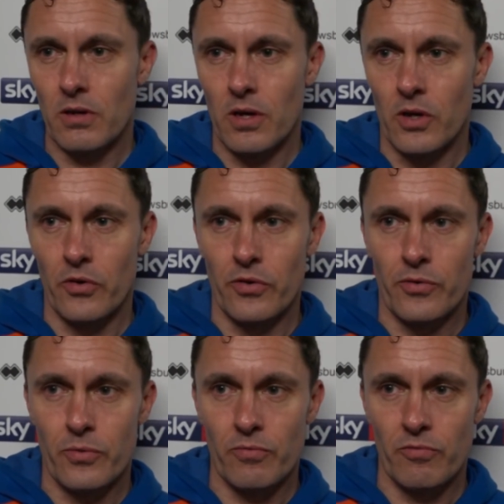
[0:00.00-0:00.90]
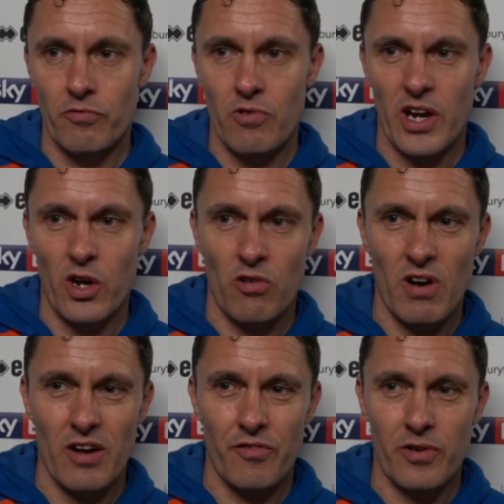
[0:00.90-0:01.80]
And
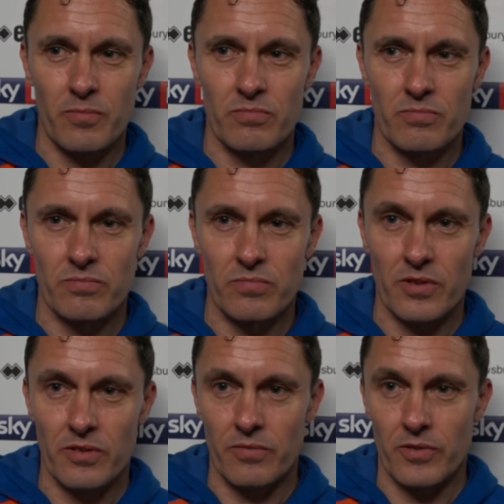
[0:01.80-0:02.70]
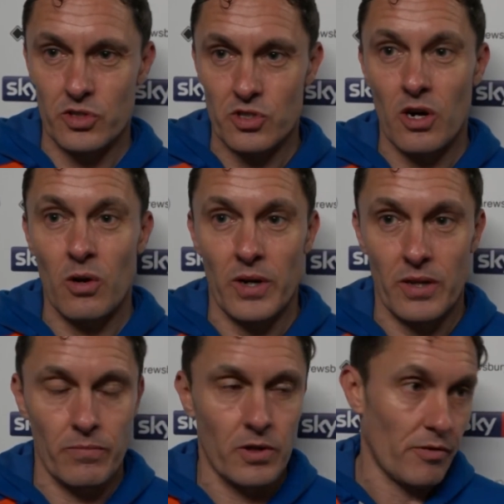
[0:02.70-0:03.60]
right from the start,
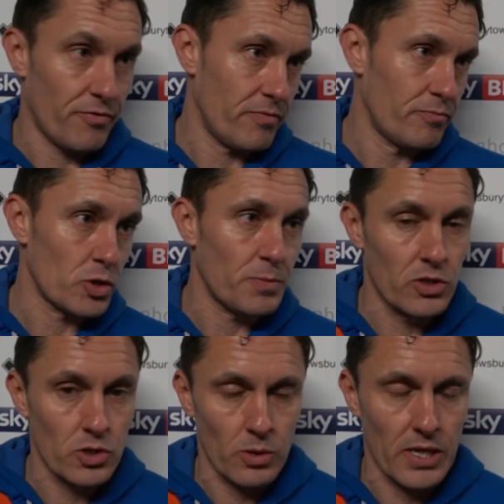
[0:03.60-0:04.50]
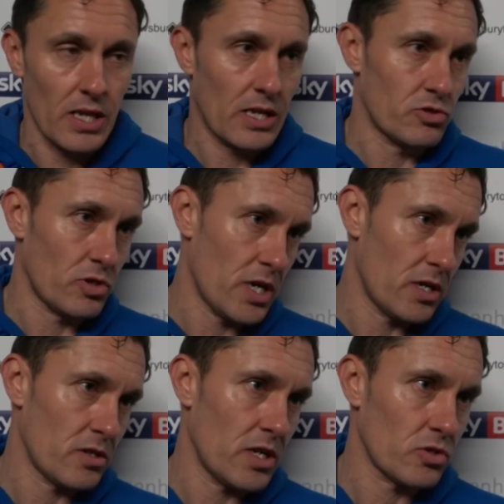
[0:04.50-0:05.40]
where I've just been told our lads okay,
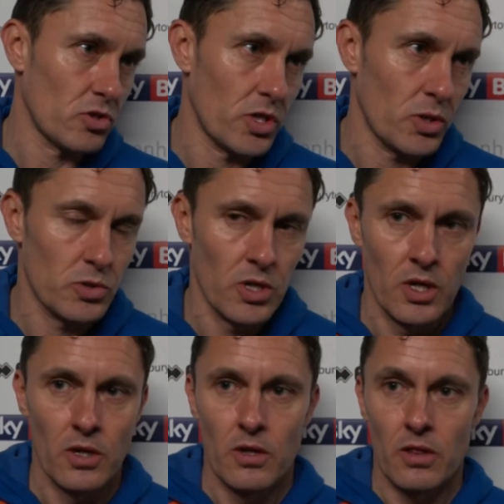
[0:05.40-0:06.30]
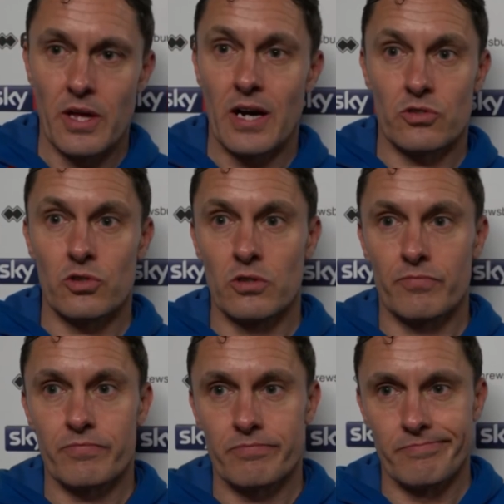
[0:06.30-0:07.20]
so that's good news. That sort of
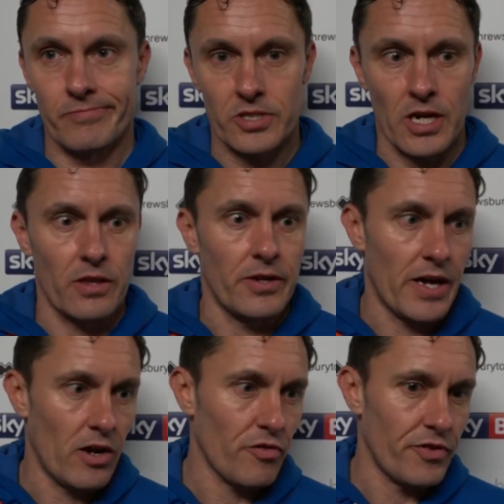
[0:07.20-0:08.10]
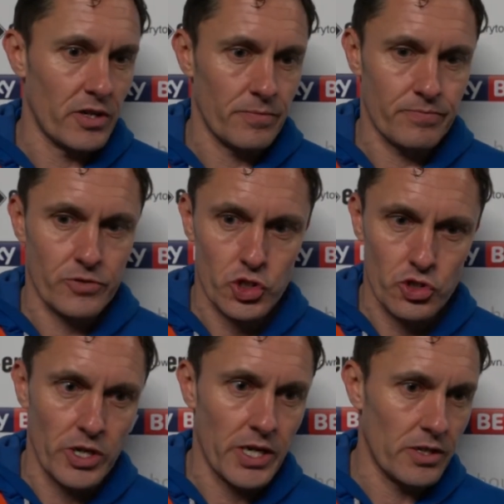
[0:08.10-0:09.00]
set the day off in a
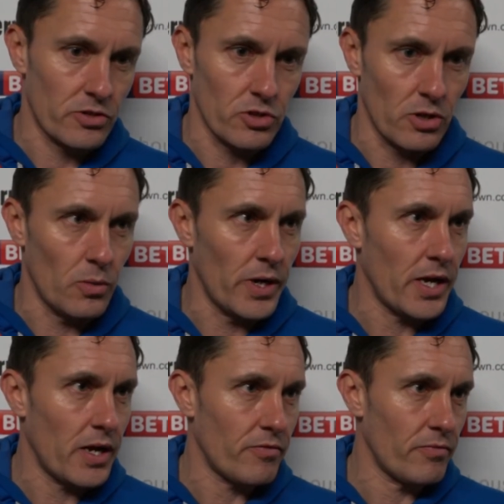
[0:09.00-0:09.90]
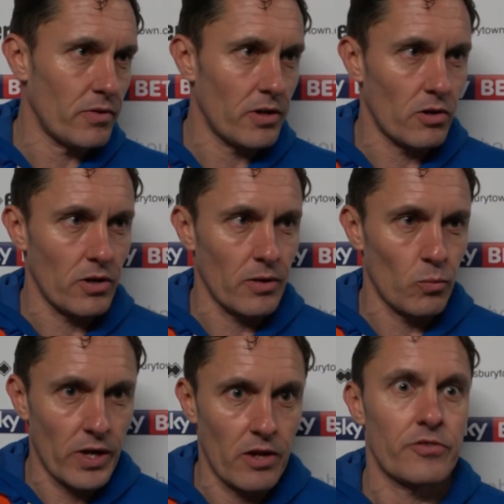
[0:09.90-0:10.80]
strange sort of way. You know, you
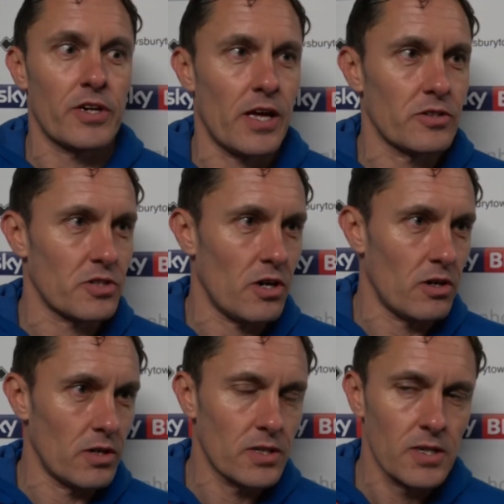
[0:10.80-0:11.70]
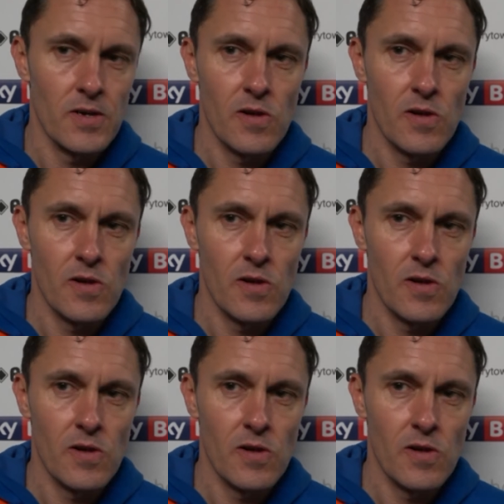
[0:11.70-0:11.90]
wait to get started.